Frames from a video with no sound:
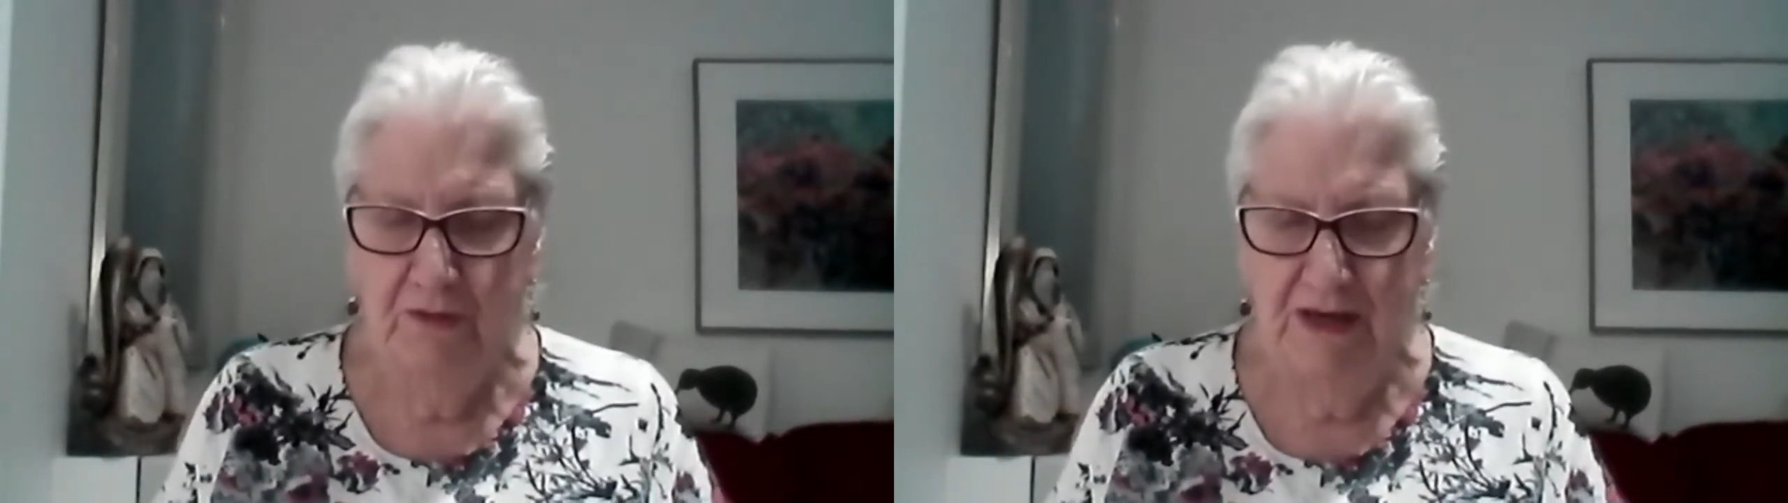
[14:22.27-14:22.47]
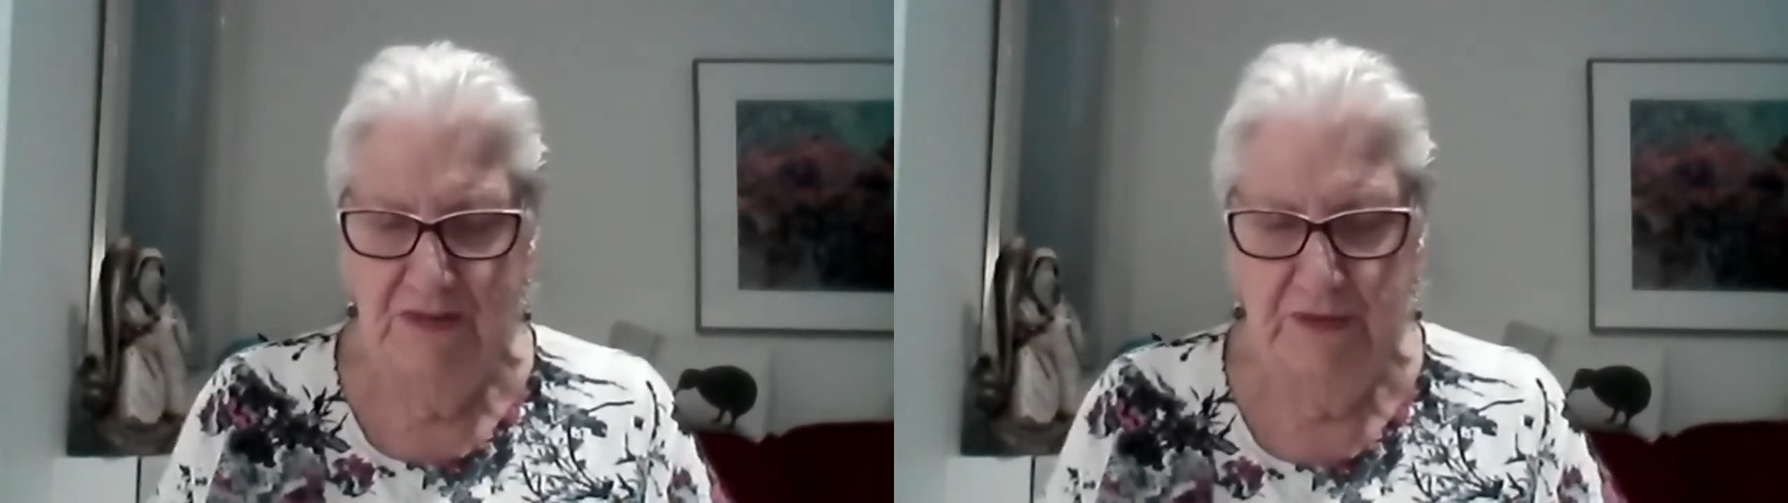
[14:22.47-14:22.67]

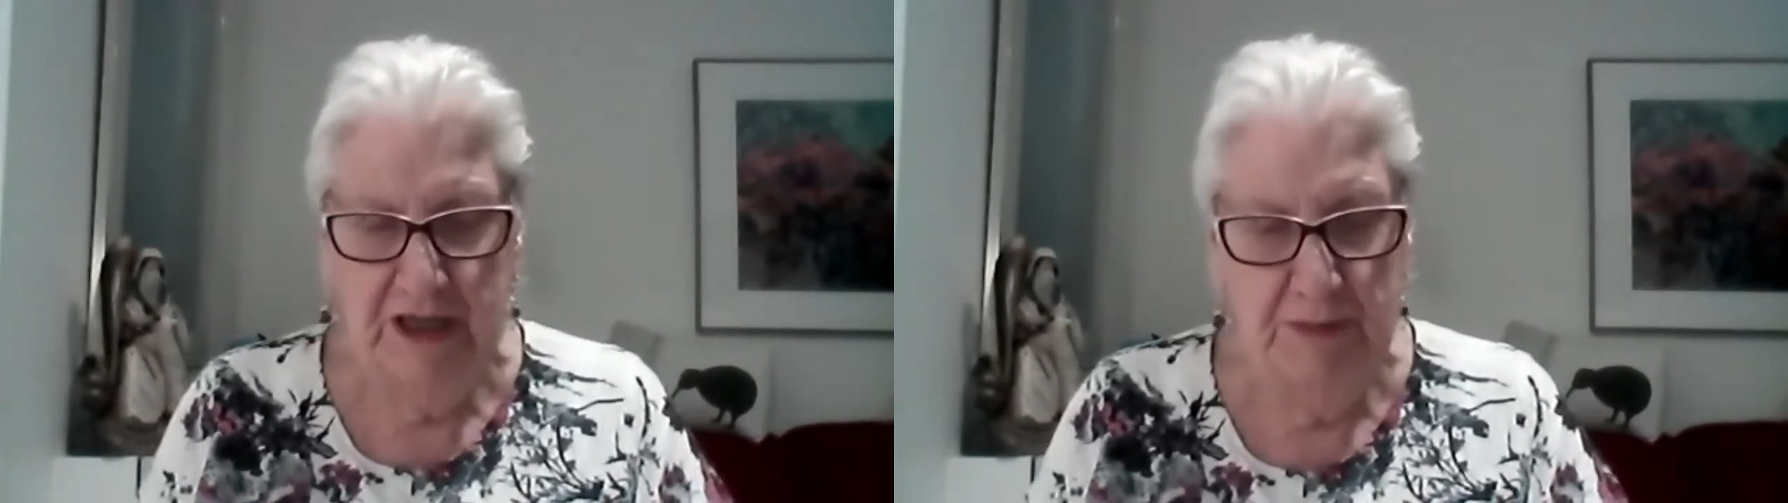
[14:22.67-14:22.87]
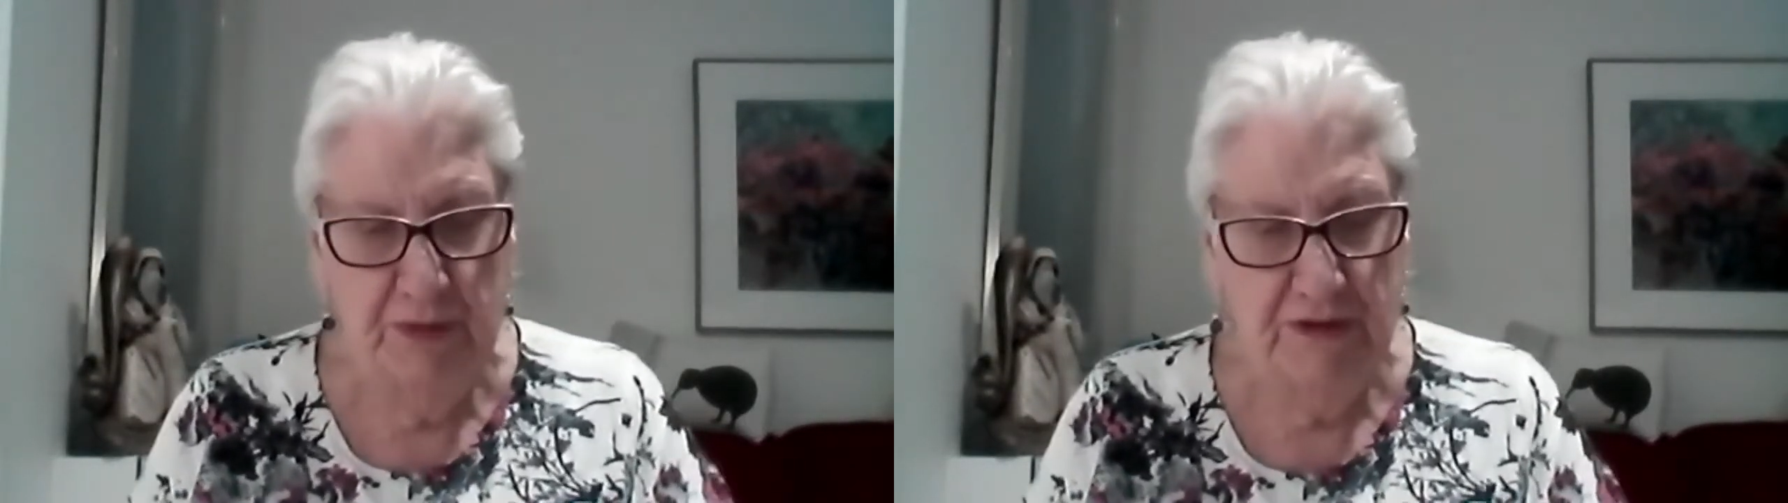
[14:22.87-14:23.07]

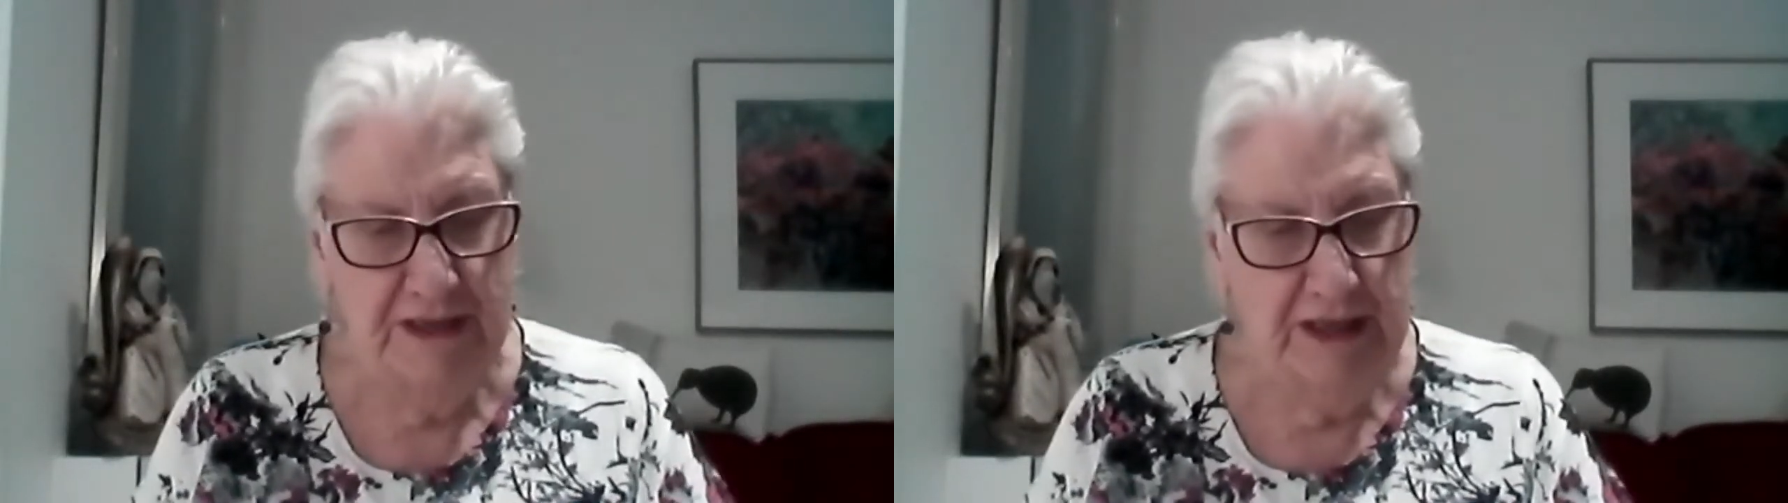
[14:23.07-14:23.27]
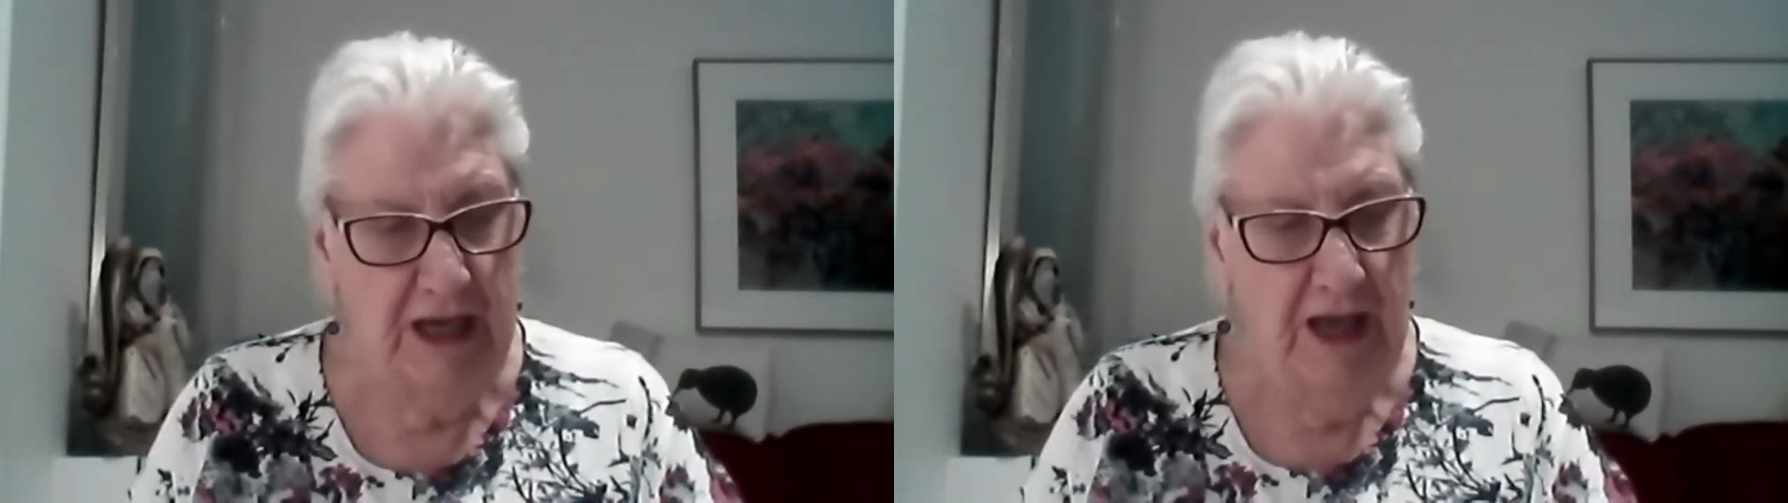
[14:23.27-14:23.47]
gracefully
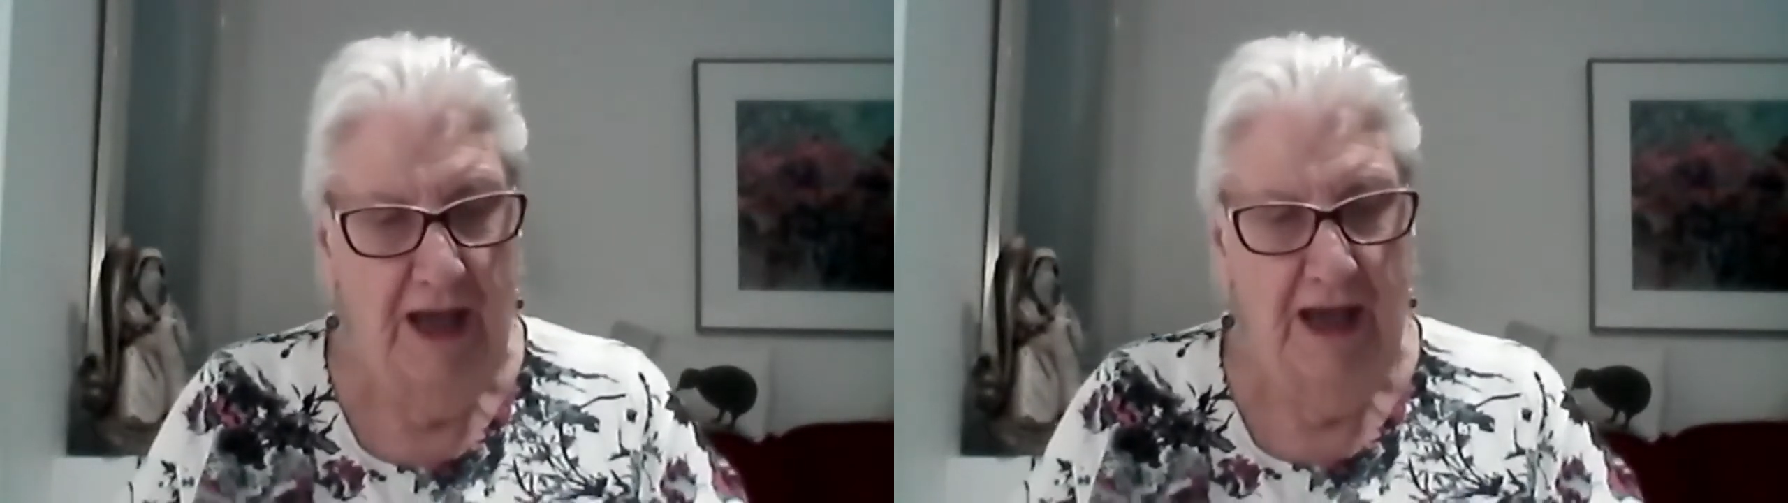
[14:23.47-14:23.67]
personally,